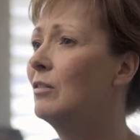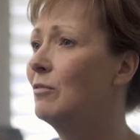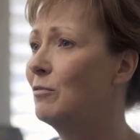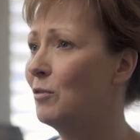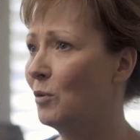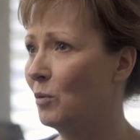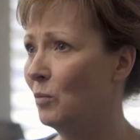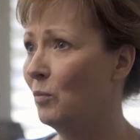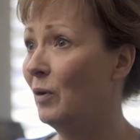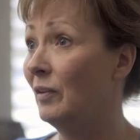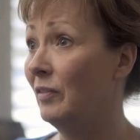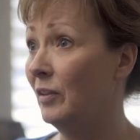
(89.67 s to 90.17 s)

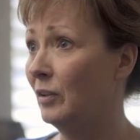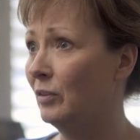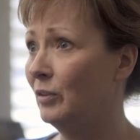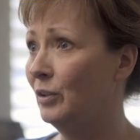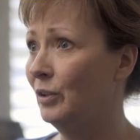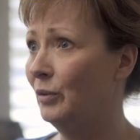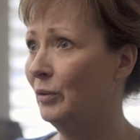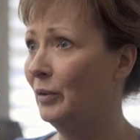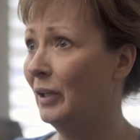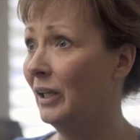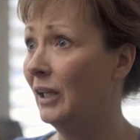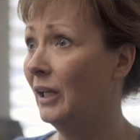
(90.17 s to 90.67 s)
for what they're
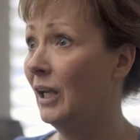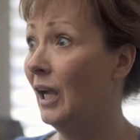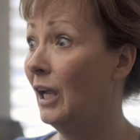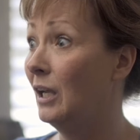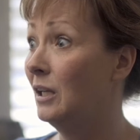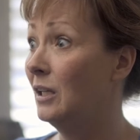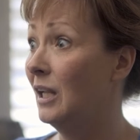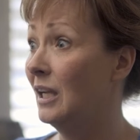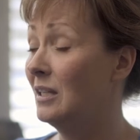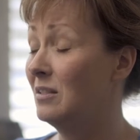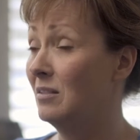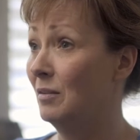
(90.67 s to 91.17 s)
doing,
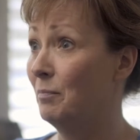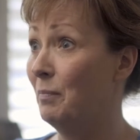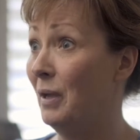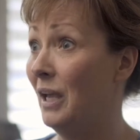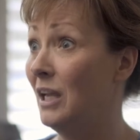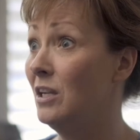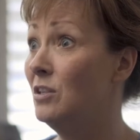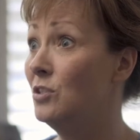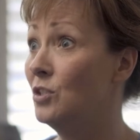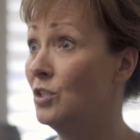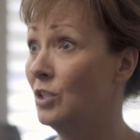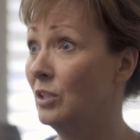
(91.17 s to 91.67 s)
and as a
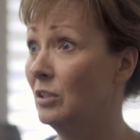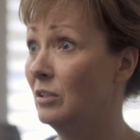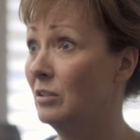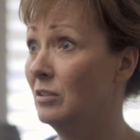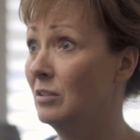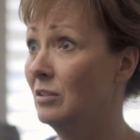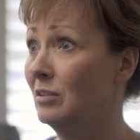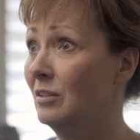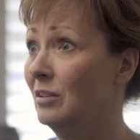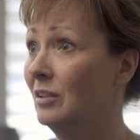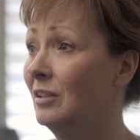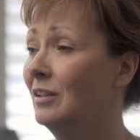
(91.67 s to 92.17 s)

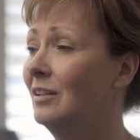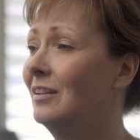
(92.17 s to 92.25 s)
patient.